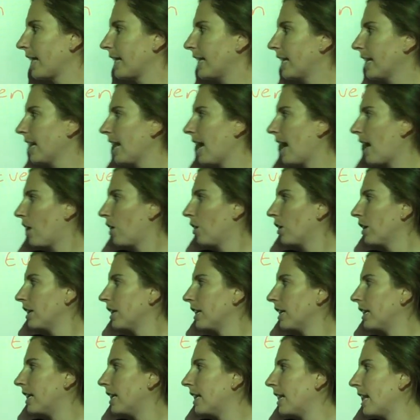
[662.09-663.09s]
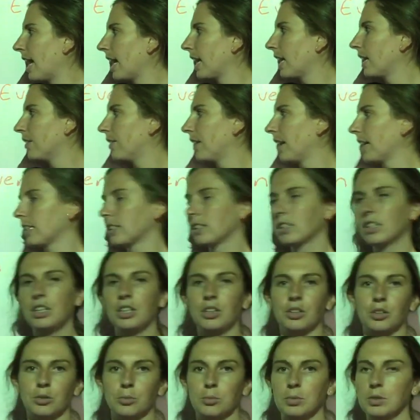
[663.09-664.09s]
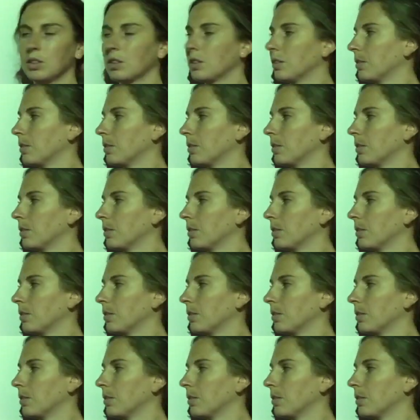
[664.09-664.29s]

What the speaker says: get out -x cubed?